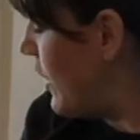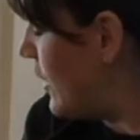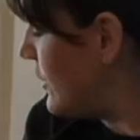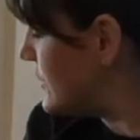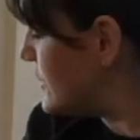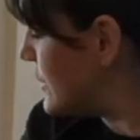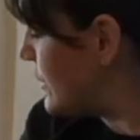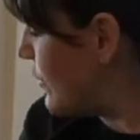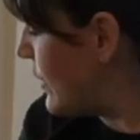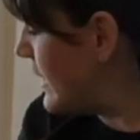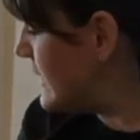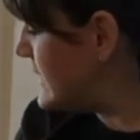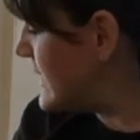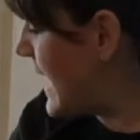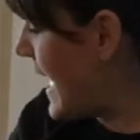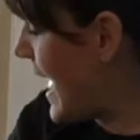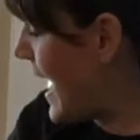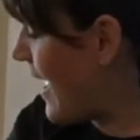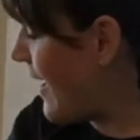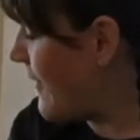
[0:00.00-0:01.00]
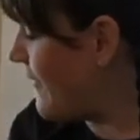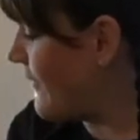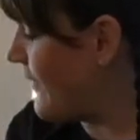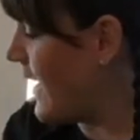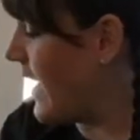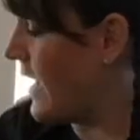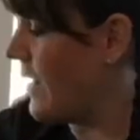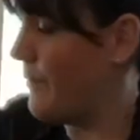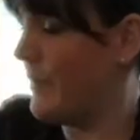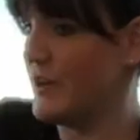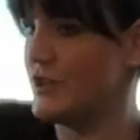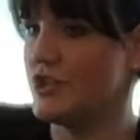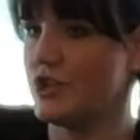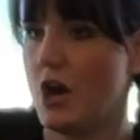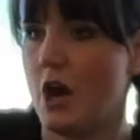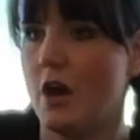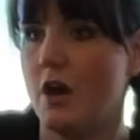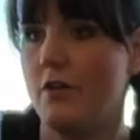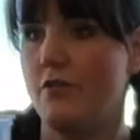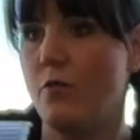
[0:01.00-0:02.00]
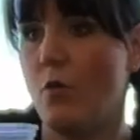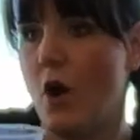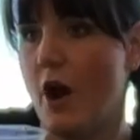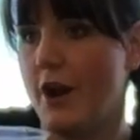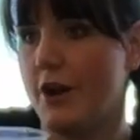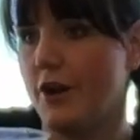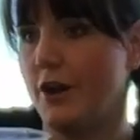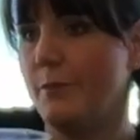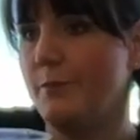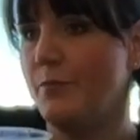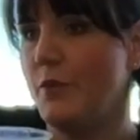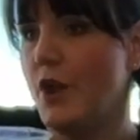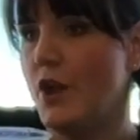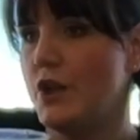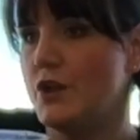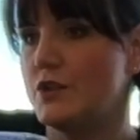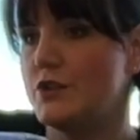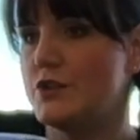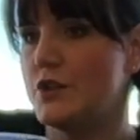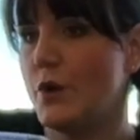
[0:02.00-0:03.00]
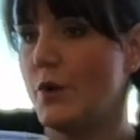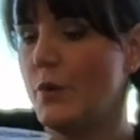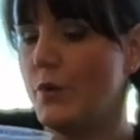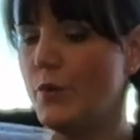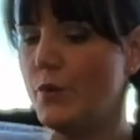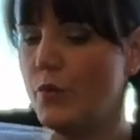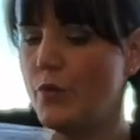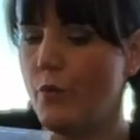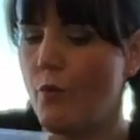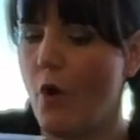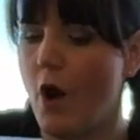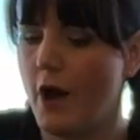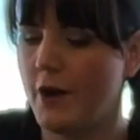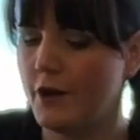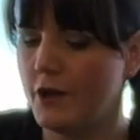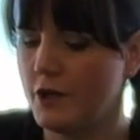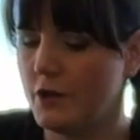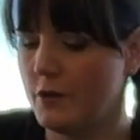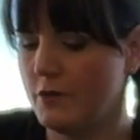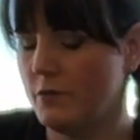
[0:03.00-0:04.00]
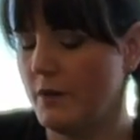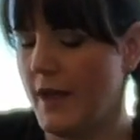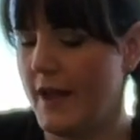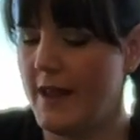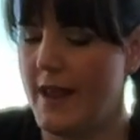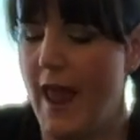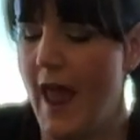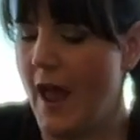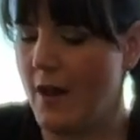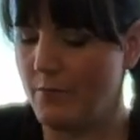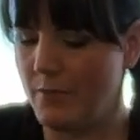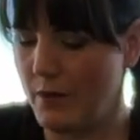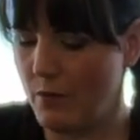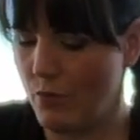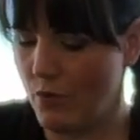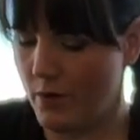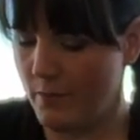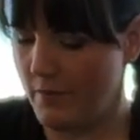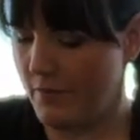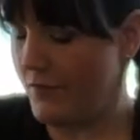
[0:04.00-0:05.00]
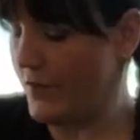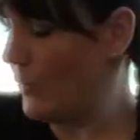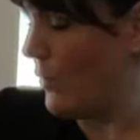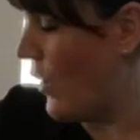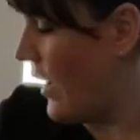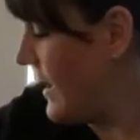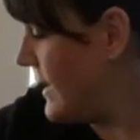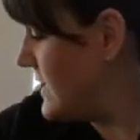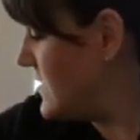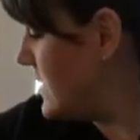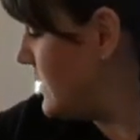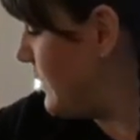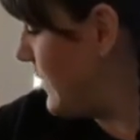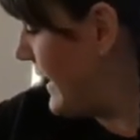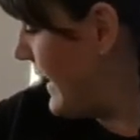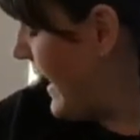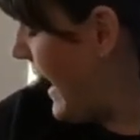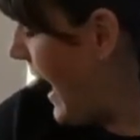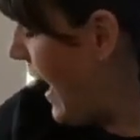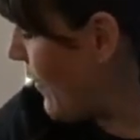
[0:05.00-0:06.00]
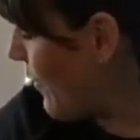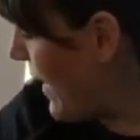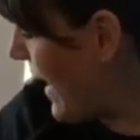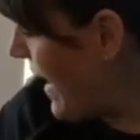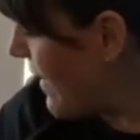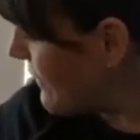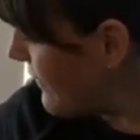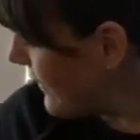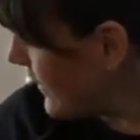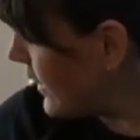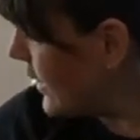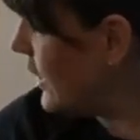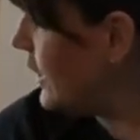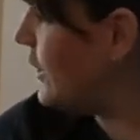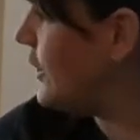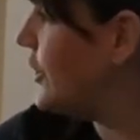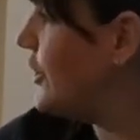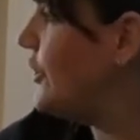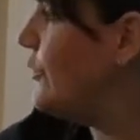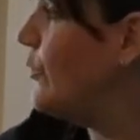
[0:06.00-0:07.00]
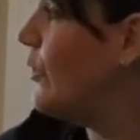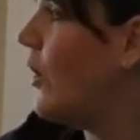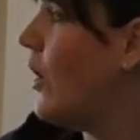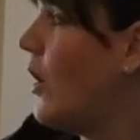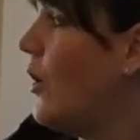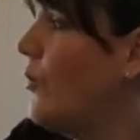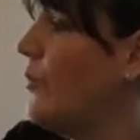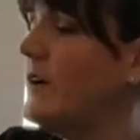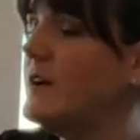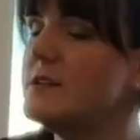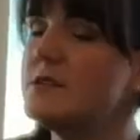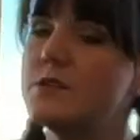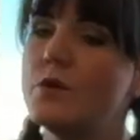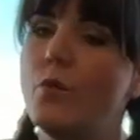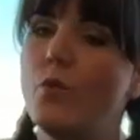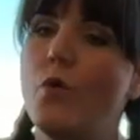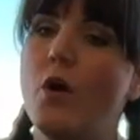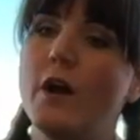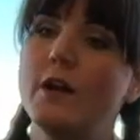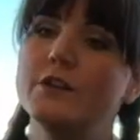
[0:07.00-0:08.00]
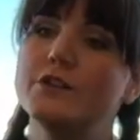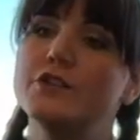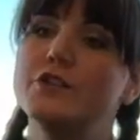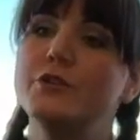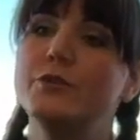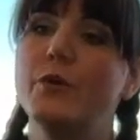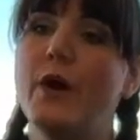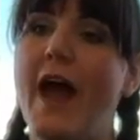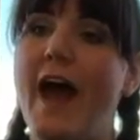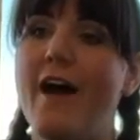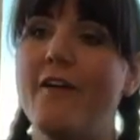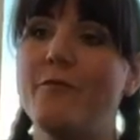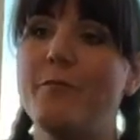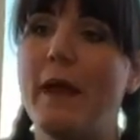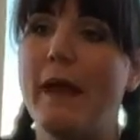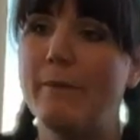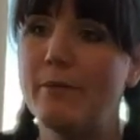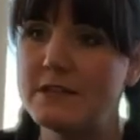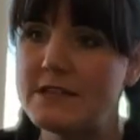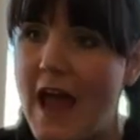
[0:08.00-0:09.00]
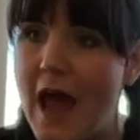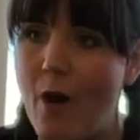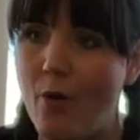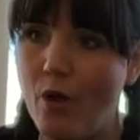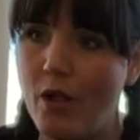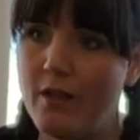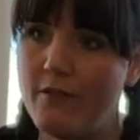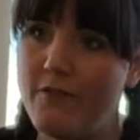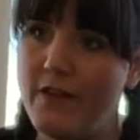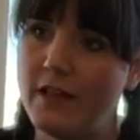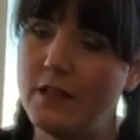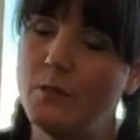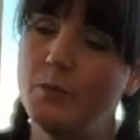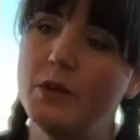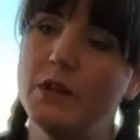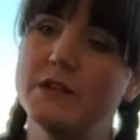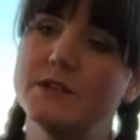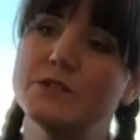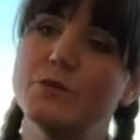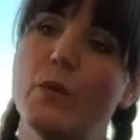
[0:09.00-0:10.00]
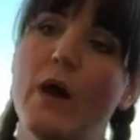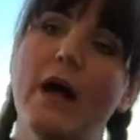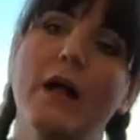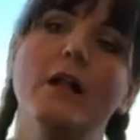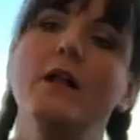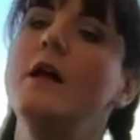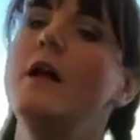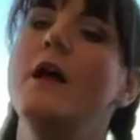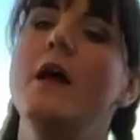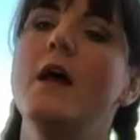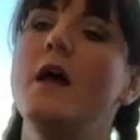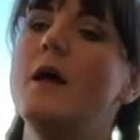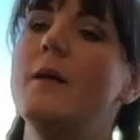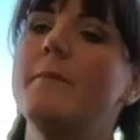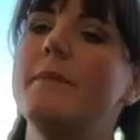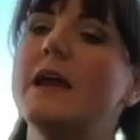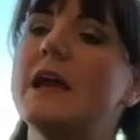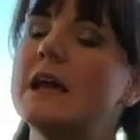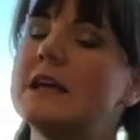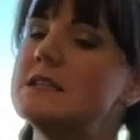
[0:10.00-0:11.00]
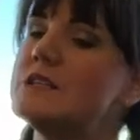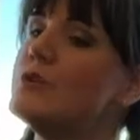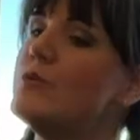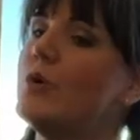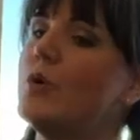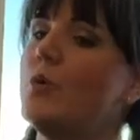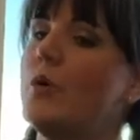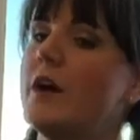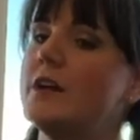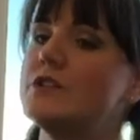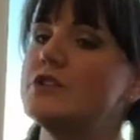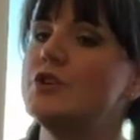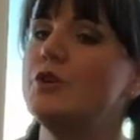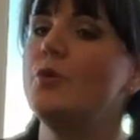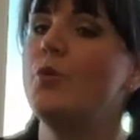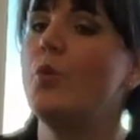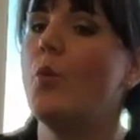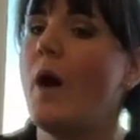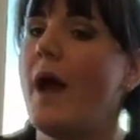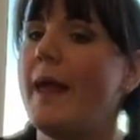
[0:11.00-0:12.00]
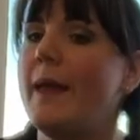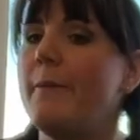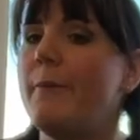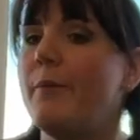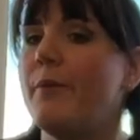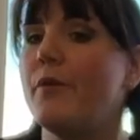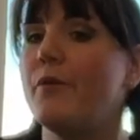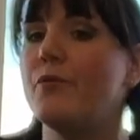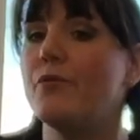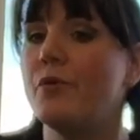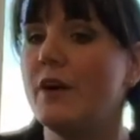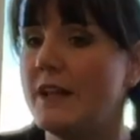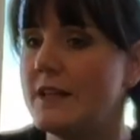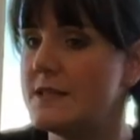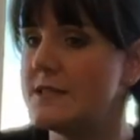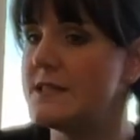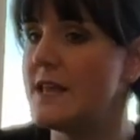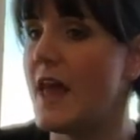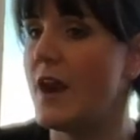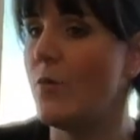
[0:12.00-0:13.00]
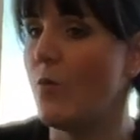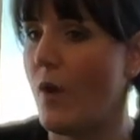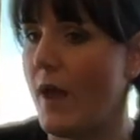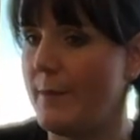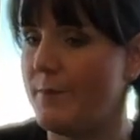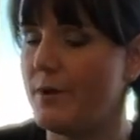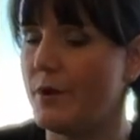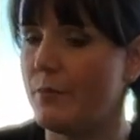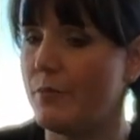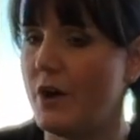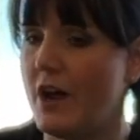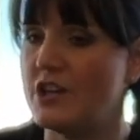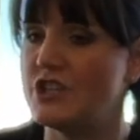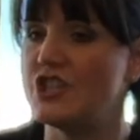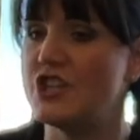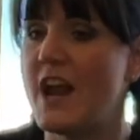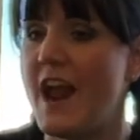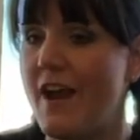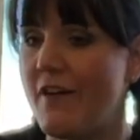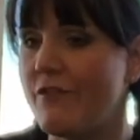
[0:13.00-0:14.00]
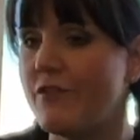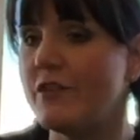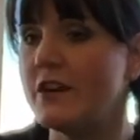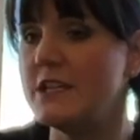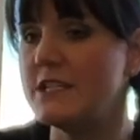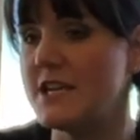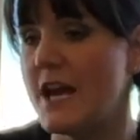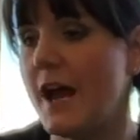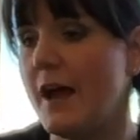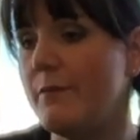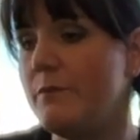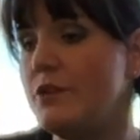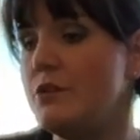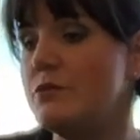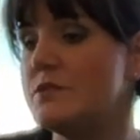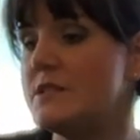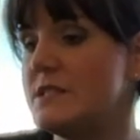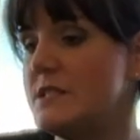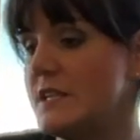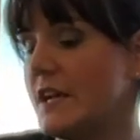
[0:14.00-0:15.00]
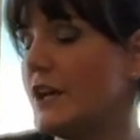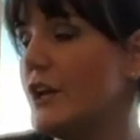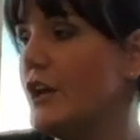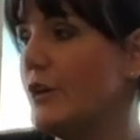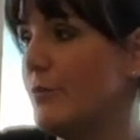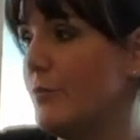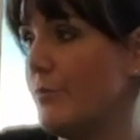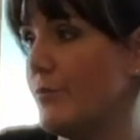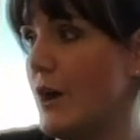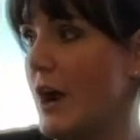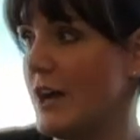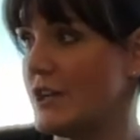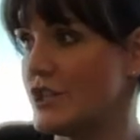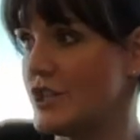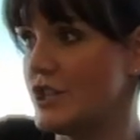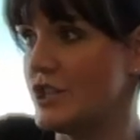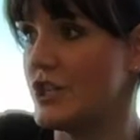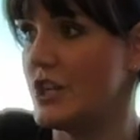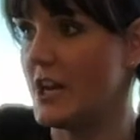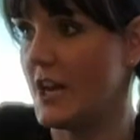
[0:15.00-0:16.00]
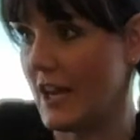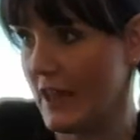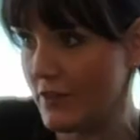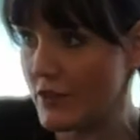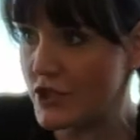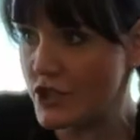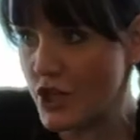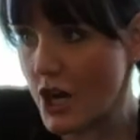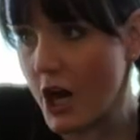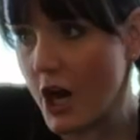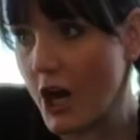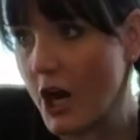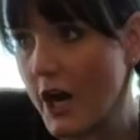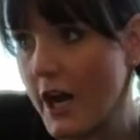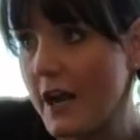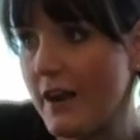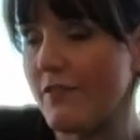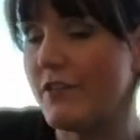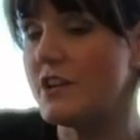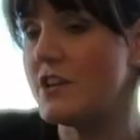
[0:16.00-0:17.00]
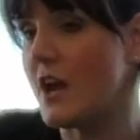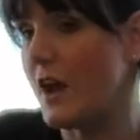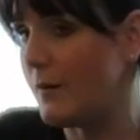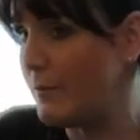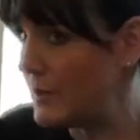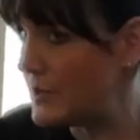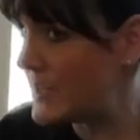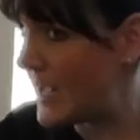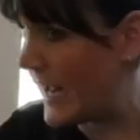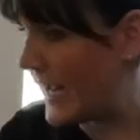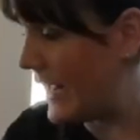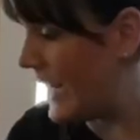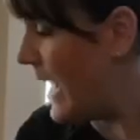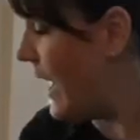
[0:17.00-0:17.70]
also want to have a jar of water. So the water, it can be warm if want it to be. However, you will always want to have paper towel available as well, because you will want to wipe, rinse, and wipe your brush every time you stick your brush in the jar and every time you take it